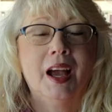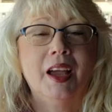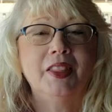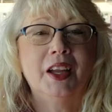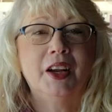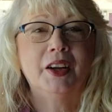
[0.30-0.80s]

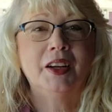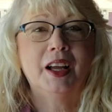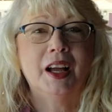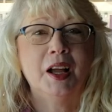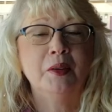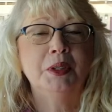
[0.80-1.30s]
Hi there,
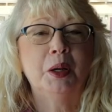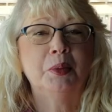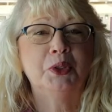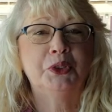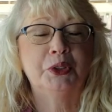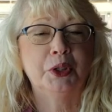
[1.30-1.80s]
I'm
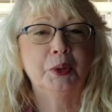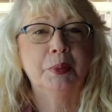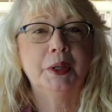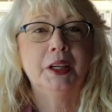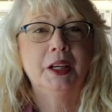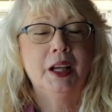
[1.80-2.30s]
Deborah Stroup.
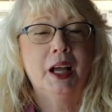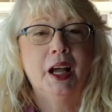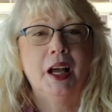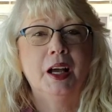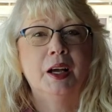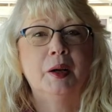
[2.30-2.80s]

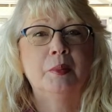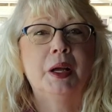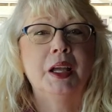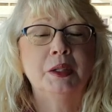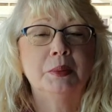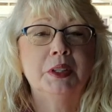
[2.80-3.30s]

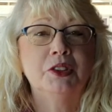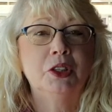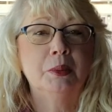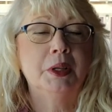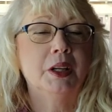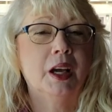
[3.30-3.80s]
My husband
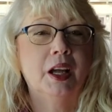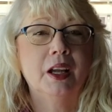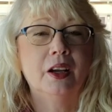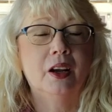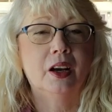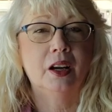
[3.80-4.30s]
Jim and
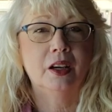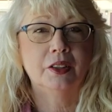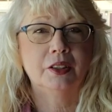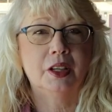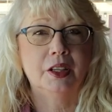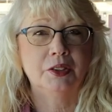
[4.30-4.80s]
I are
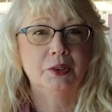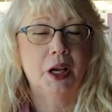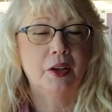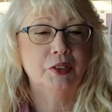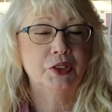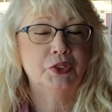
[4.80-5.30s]

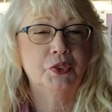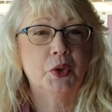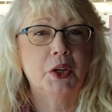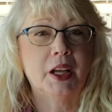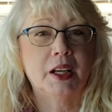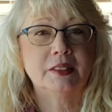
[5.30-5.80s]
drivers
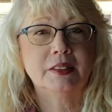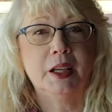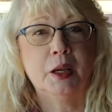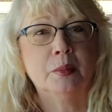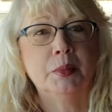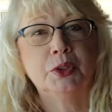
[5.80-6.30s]
for
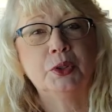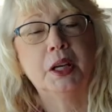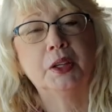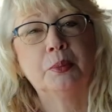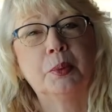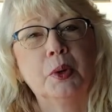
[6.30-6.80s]
XM
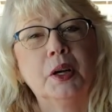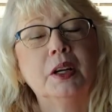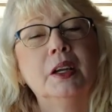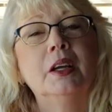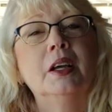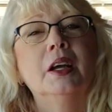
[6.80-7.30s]
Transport.
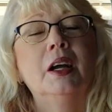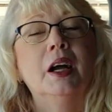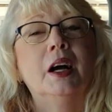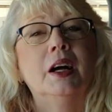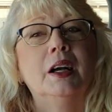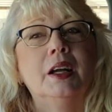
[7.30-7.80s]

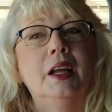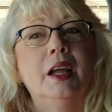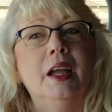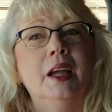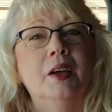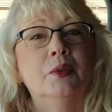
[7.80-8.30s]

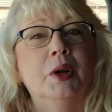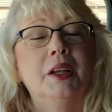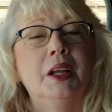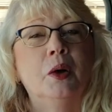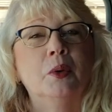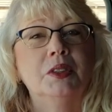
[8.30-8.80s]
And right
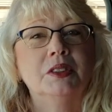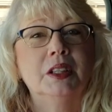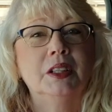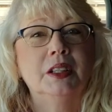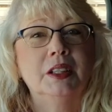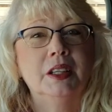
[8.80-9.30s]
now we're
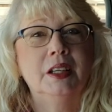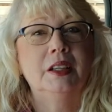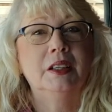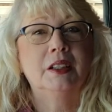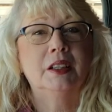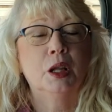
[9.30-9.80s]
sitting in
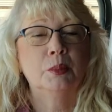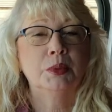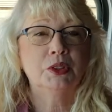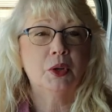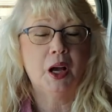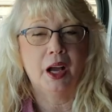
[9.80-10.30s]

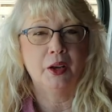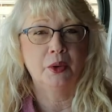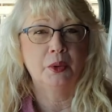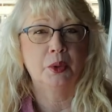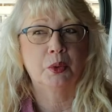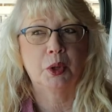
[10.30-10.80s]
Columbus,
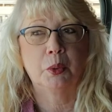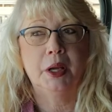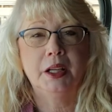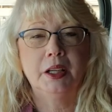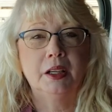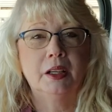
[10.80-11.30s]
Ohio, and we're
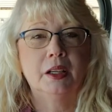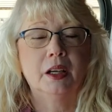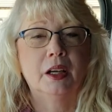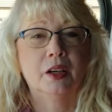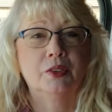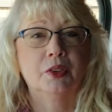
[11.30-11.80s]
waiting
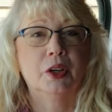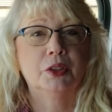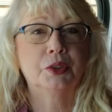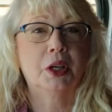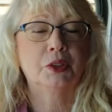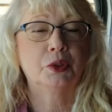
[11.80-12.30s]
for our
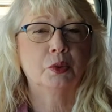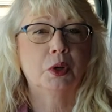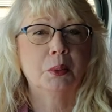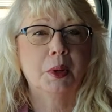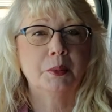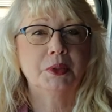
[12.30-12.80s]
truck to
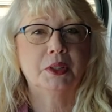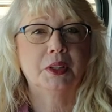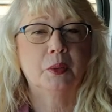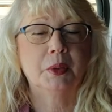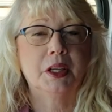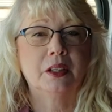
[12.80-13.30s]
warm up so
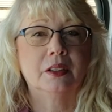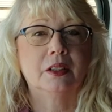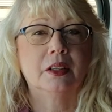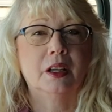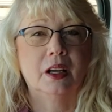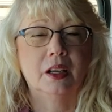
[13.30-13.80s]
that we
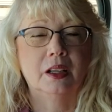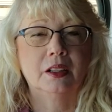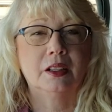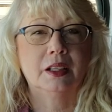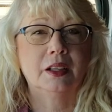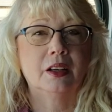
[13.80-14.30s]

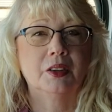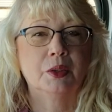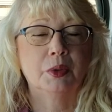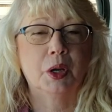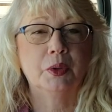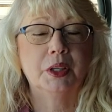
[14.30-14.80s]
can get on the
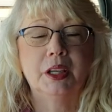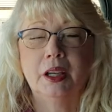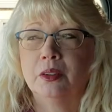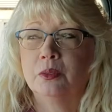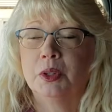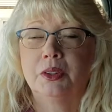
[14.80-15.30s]
road
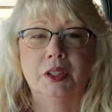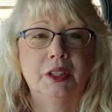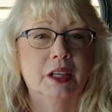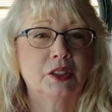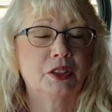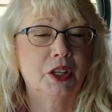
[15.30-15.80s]
again with the
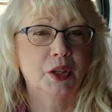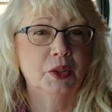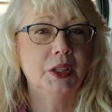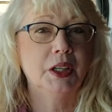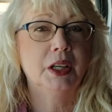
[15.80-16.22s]
next load.